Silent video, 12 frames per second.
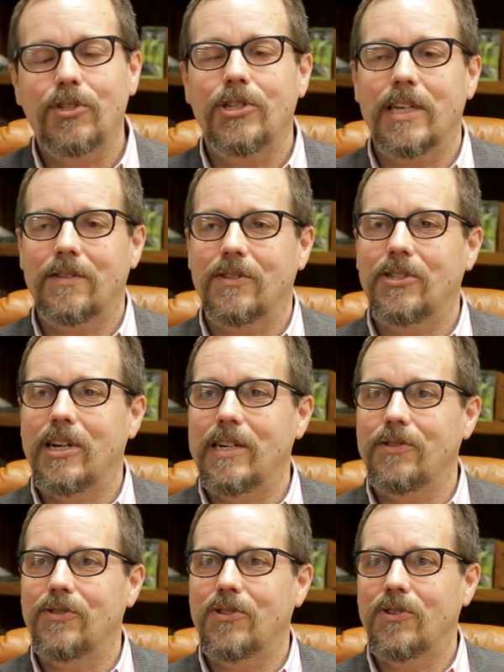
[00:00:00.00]
to check the
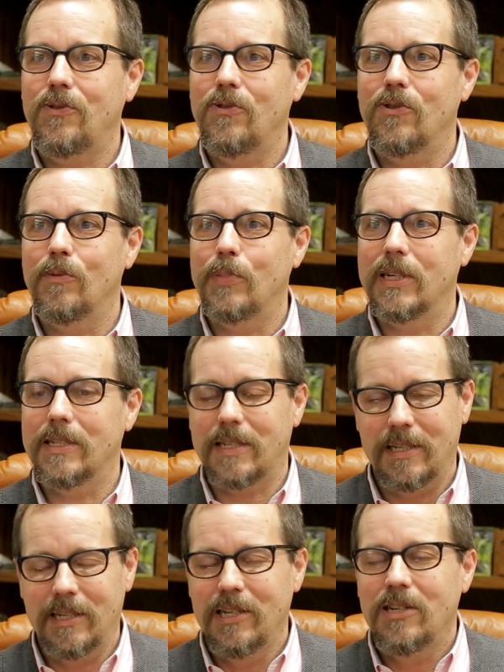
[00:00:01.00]
child's stool,
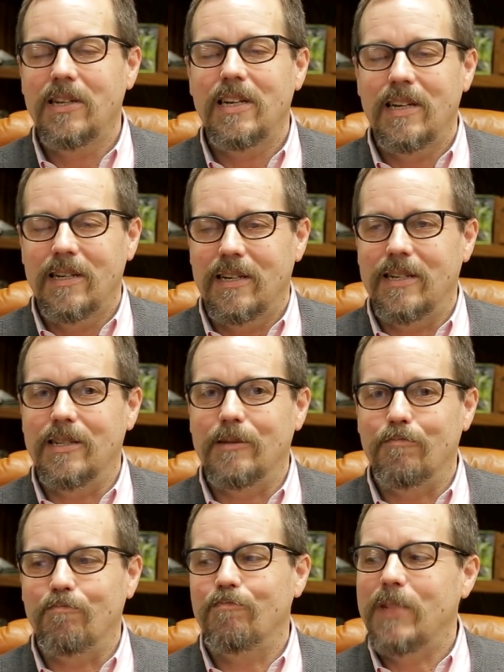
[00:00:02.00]
but
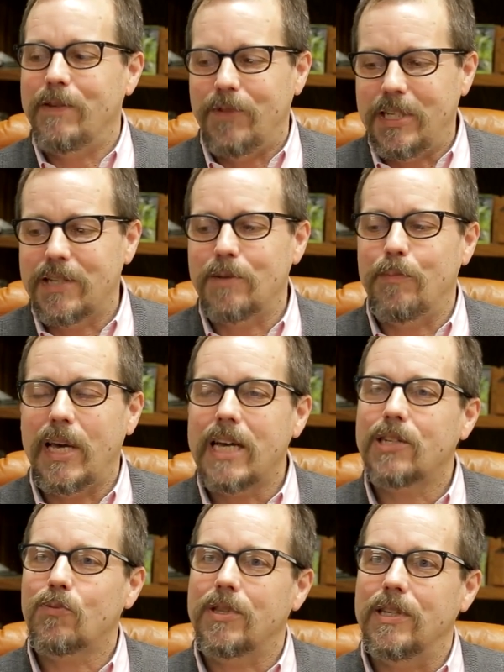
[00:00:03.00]
if it doesn't
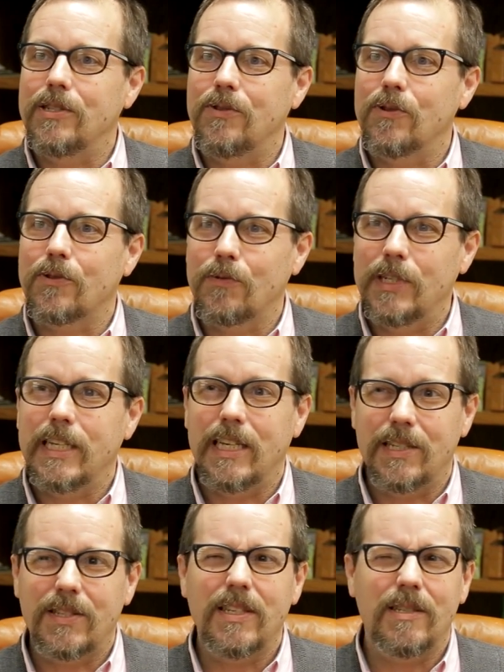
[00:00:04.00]
pass within 2 or 3
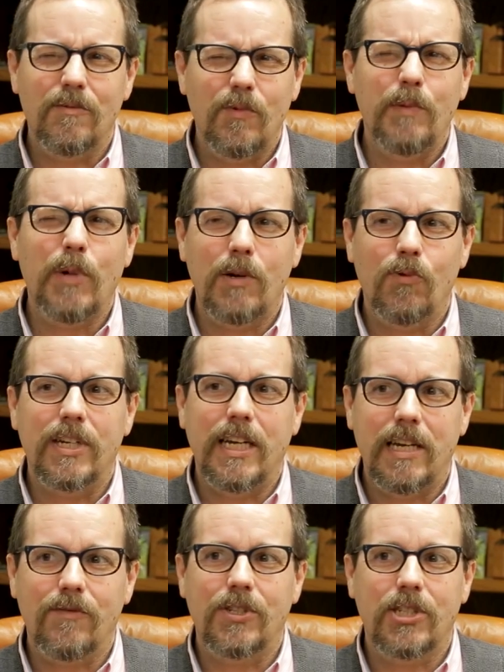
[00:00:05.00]
days, then we might want to
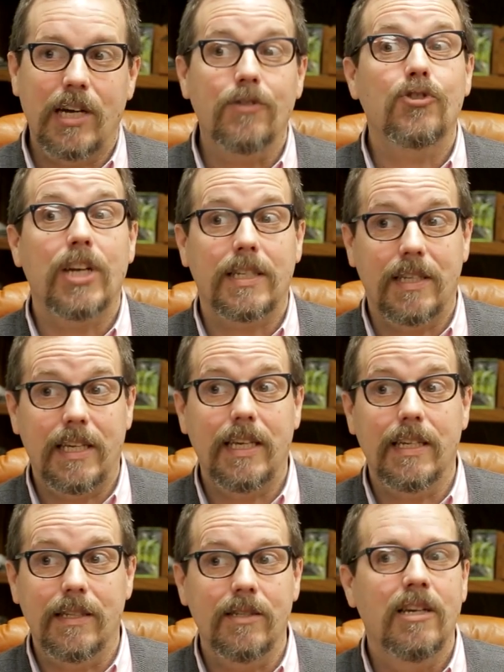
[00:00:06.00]
have the child checked
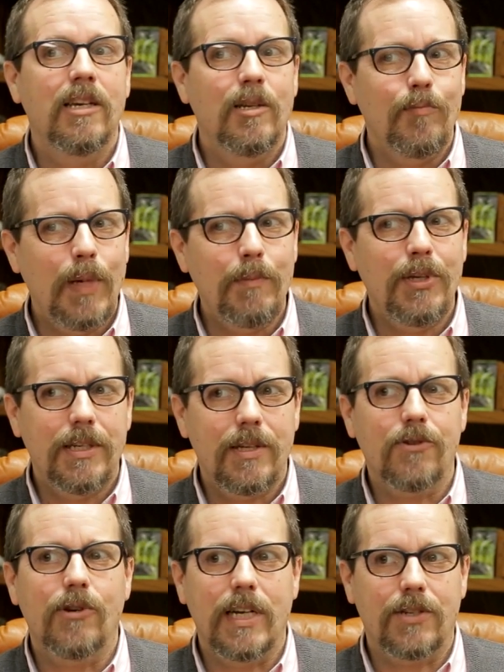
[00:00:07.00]
again. Maybe
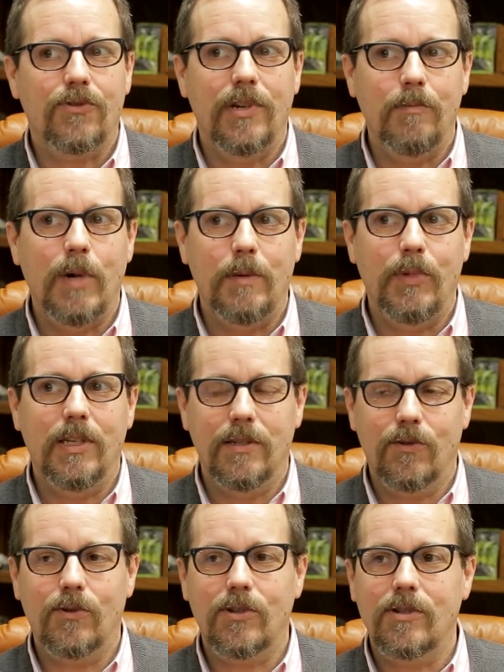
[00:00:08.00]
another x-ray might be
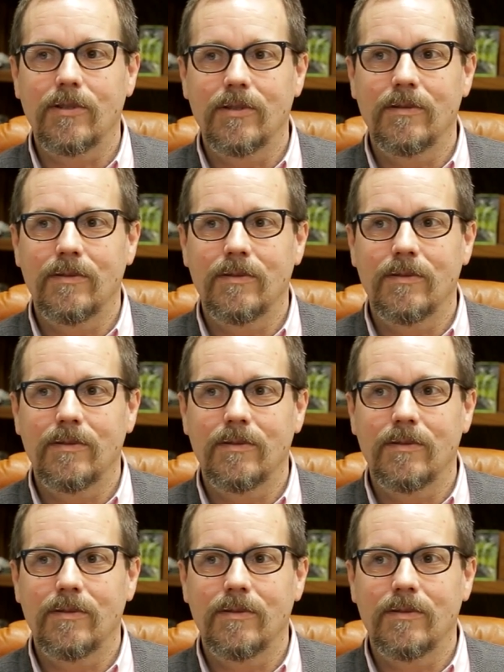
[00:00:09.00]
in order.